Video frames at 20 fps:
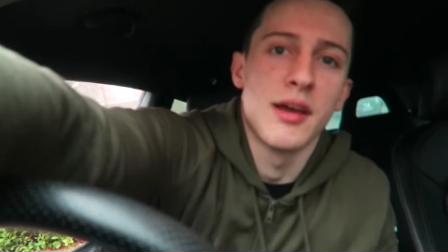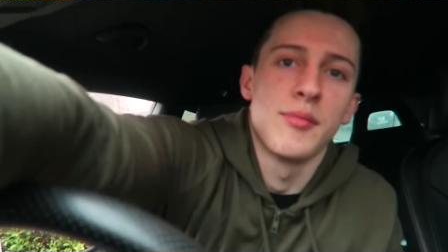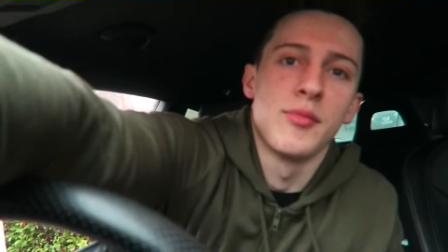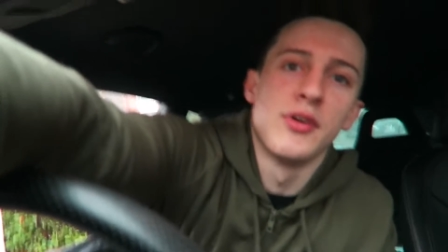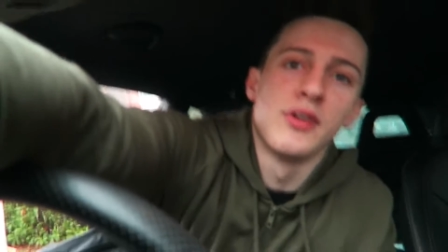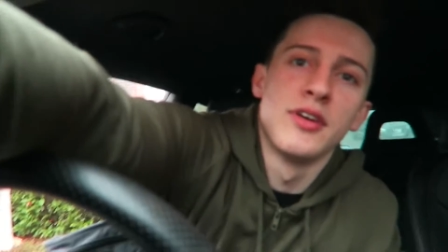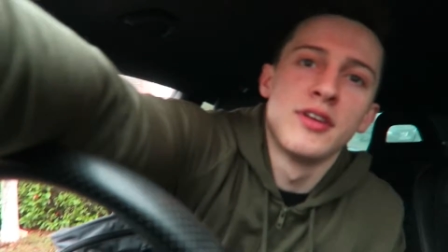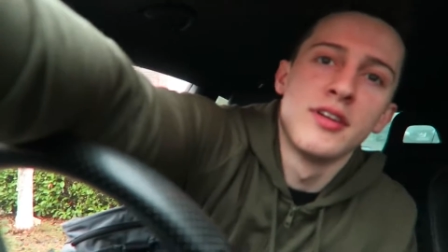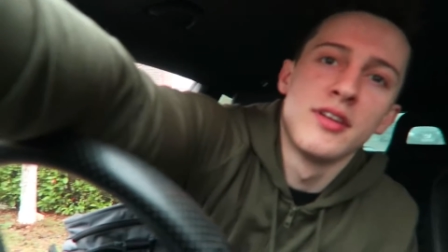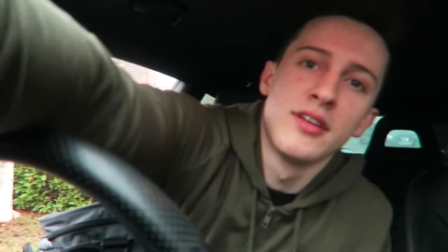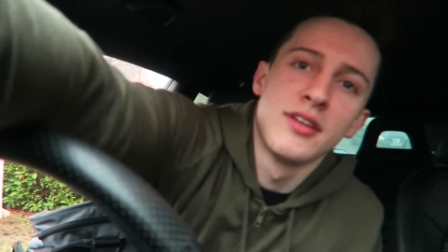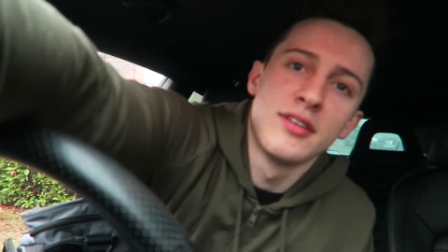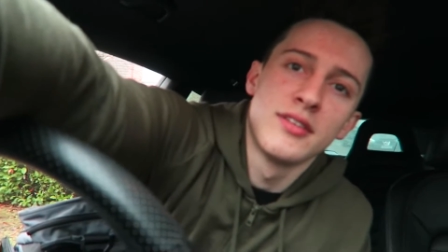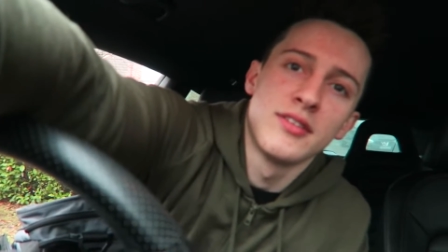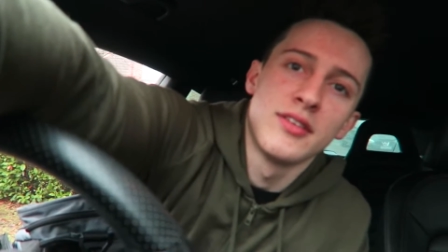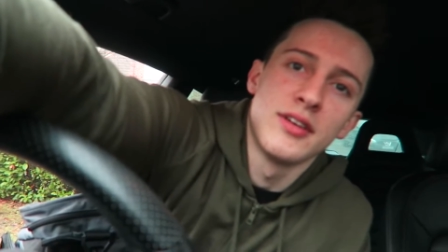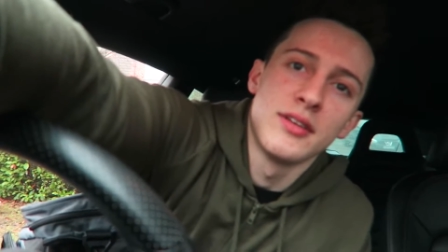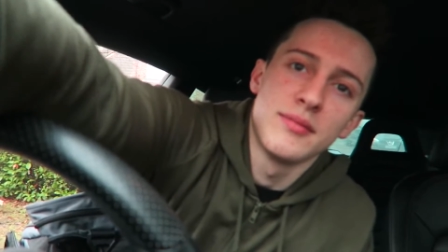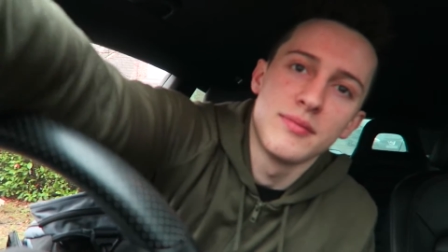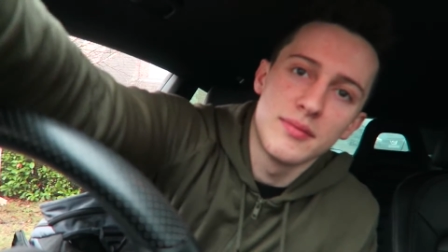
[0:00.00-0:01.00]
camera.
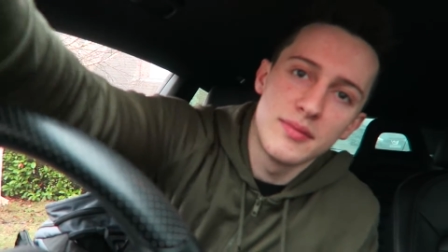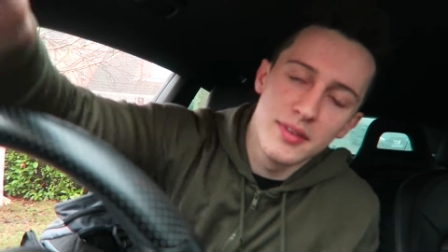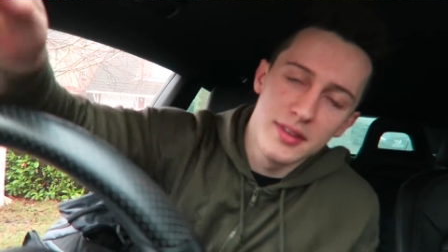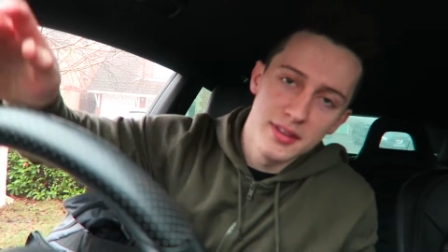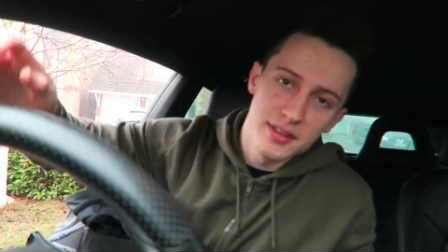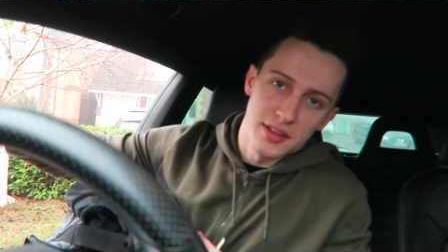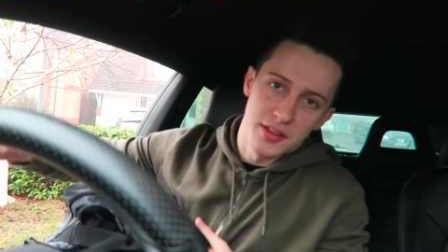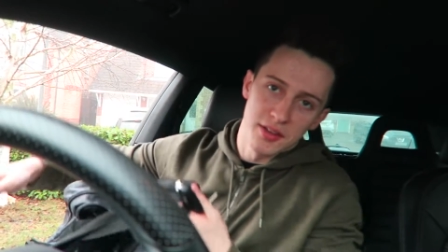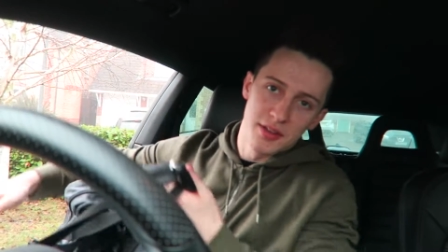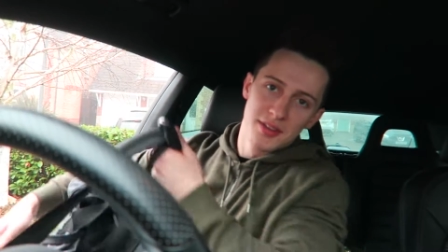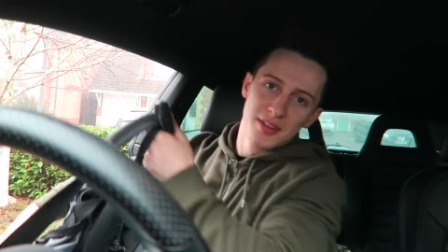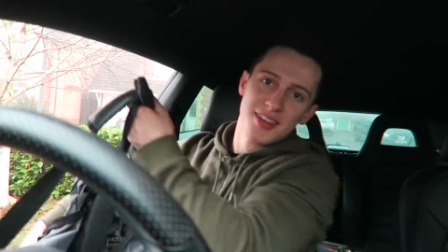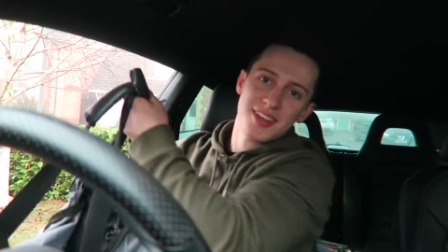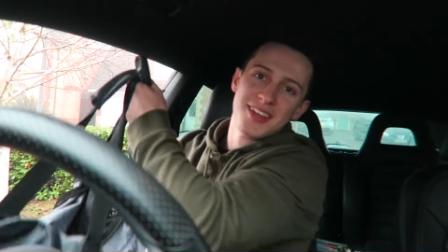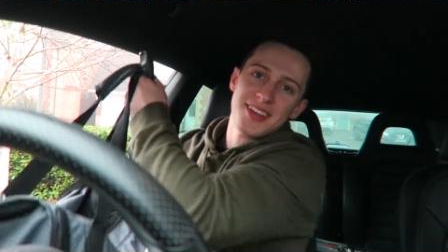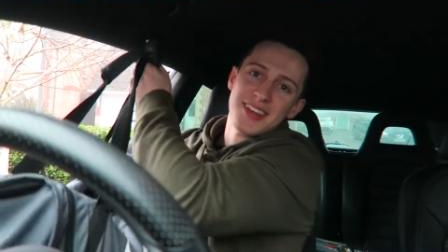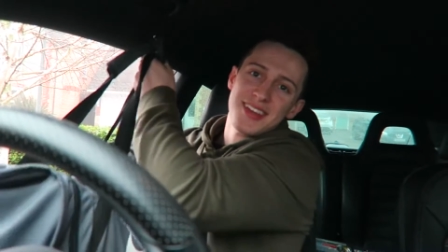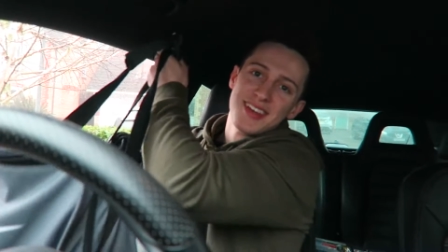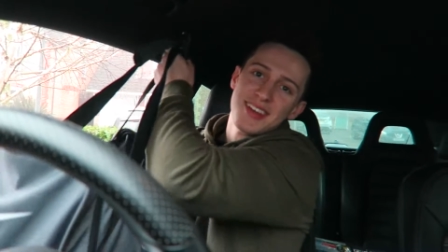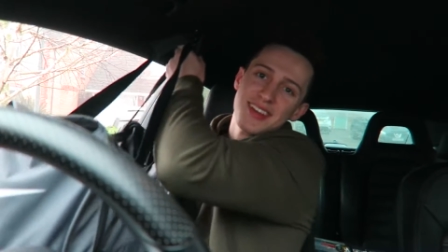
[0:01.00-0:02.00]
Right. Yeah.
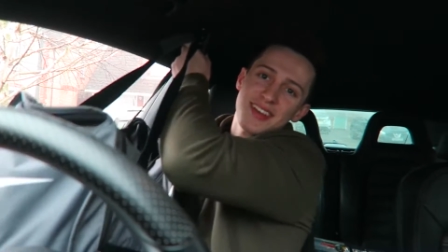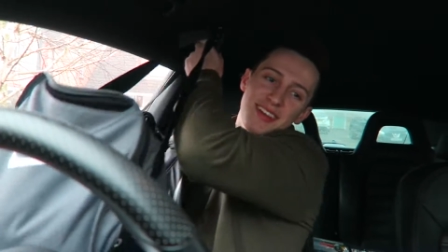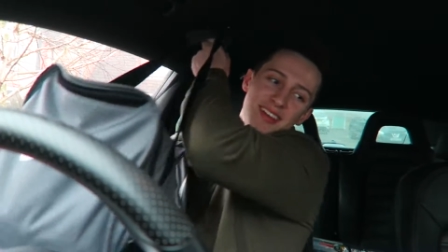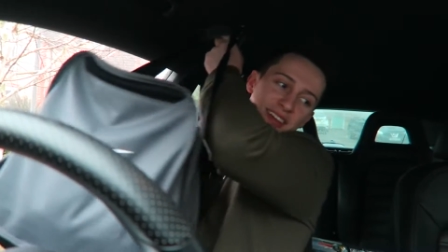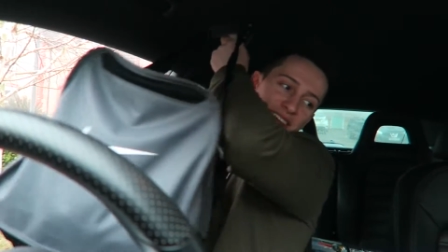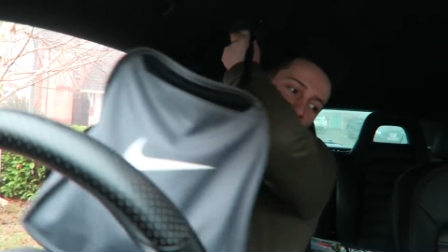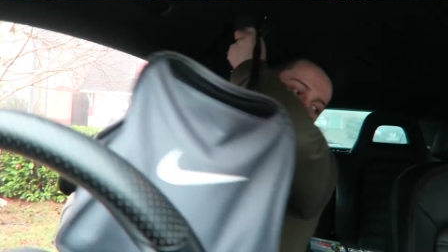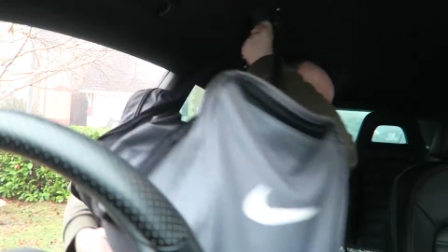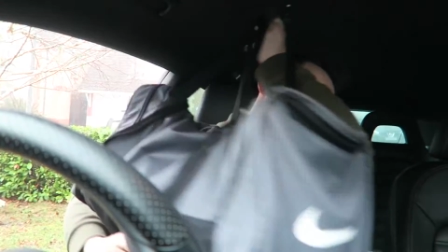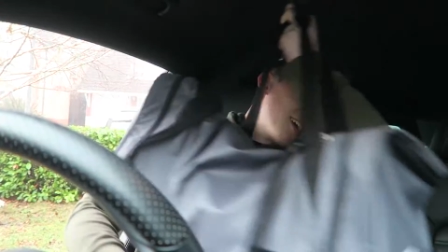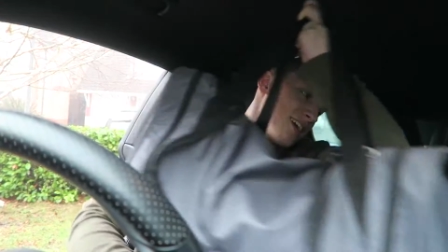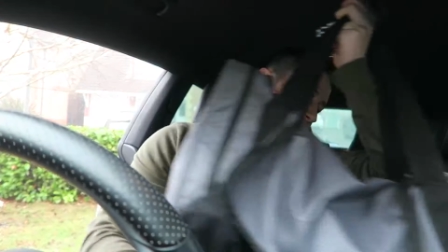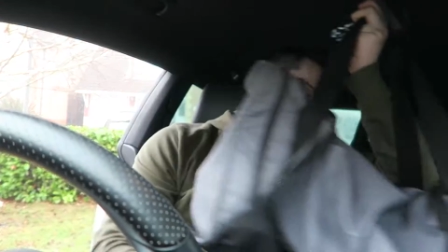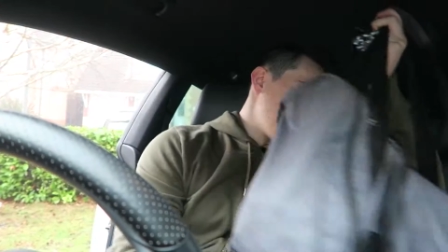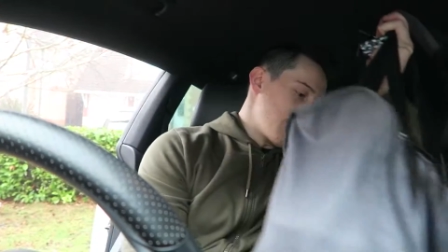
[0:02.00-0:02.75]
I'm